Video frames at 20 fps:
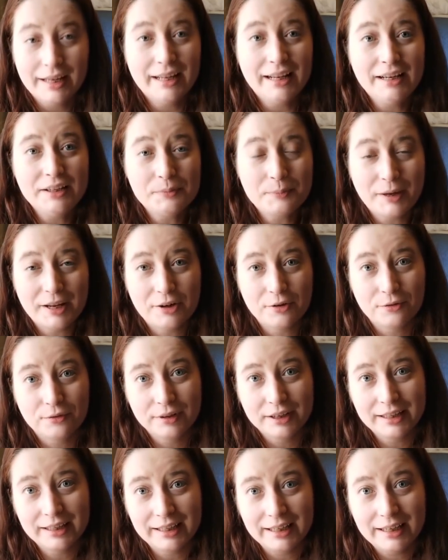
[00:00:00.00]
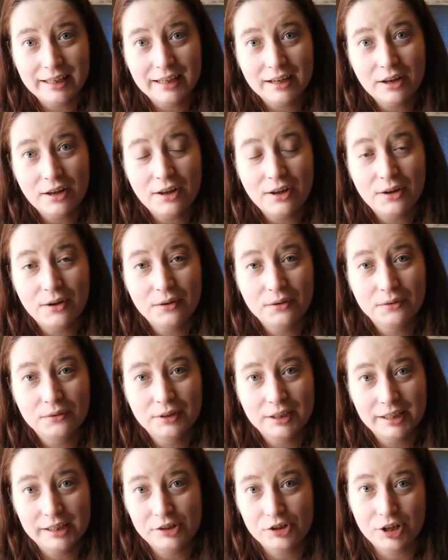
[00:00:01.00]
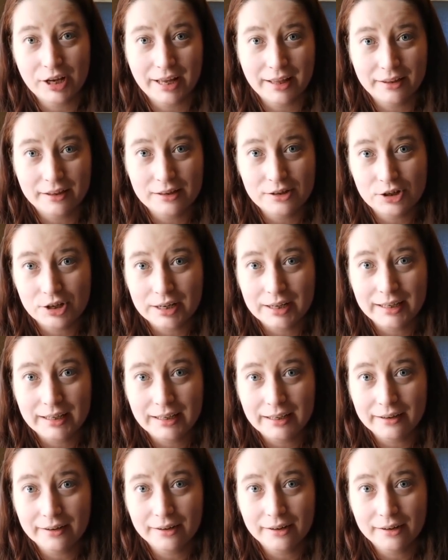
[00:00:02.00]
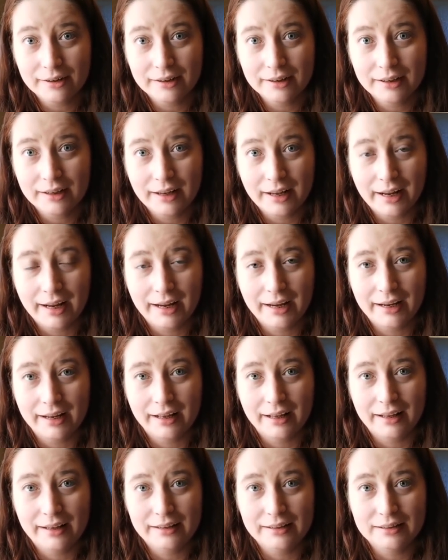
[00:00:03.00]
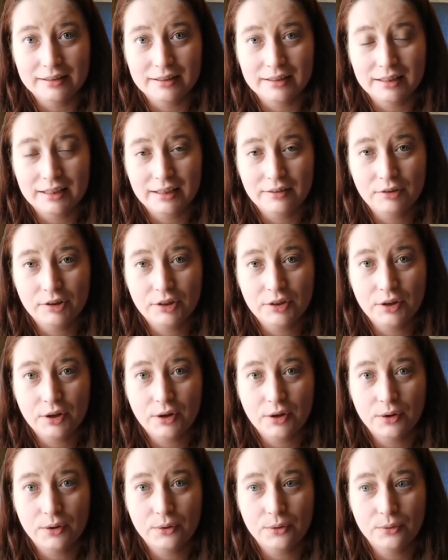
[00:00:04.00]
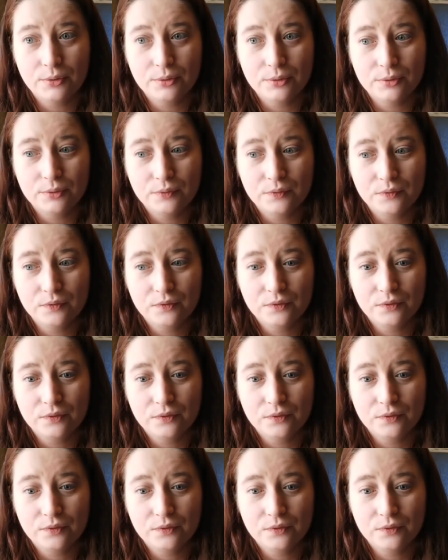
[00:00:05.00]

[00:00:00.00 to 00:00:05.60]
it has been a really, really challenging year. And even though